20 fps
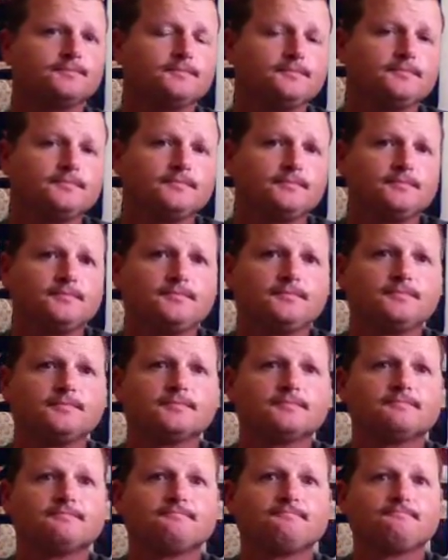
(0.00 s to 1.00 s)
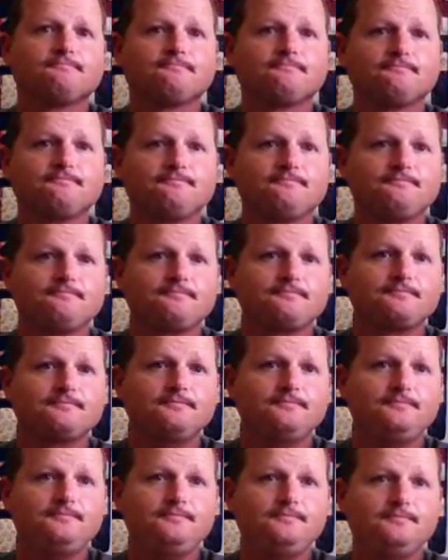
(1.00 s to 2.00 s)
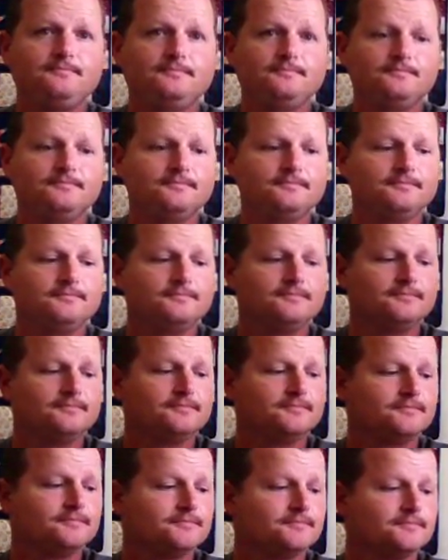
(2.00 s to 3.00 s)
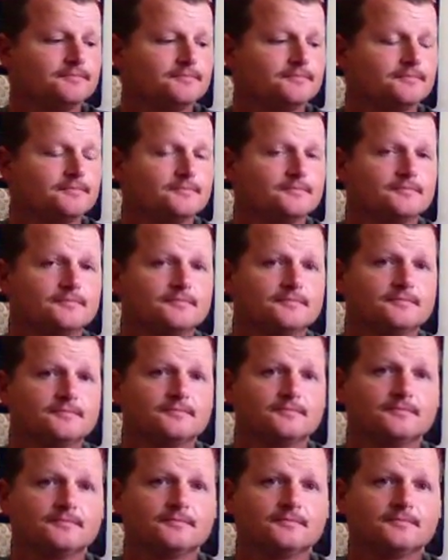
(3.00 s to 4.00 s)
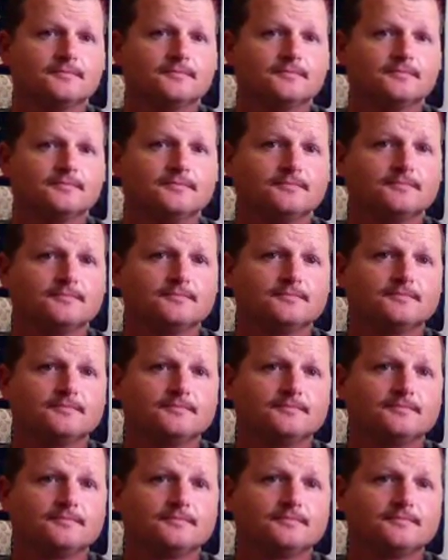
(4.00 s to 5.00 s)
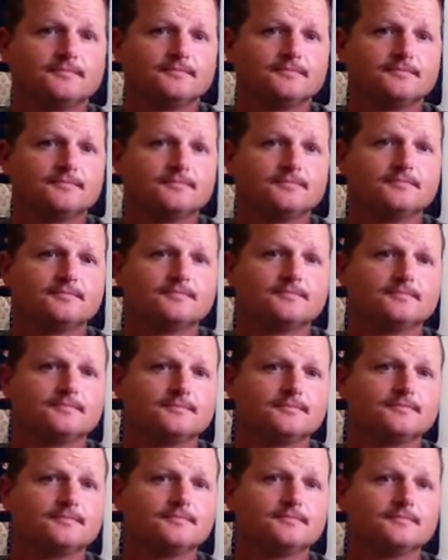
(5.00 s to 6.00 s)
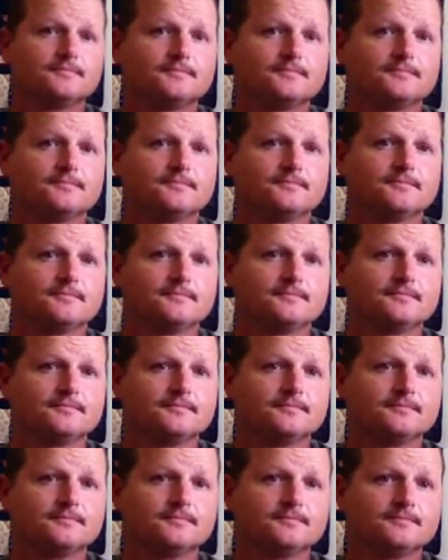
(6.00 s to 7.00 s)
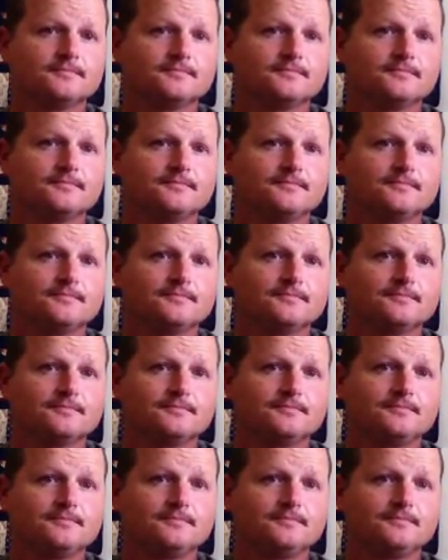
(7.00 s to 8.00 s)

No words are spoken by the person on screen.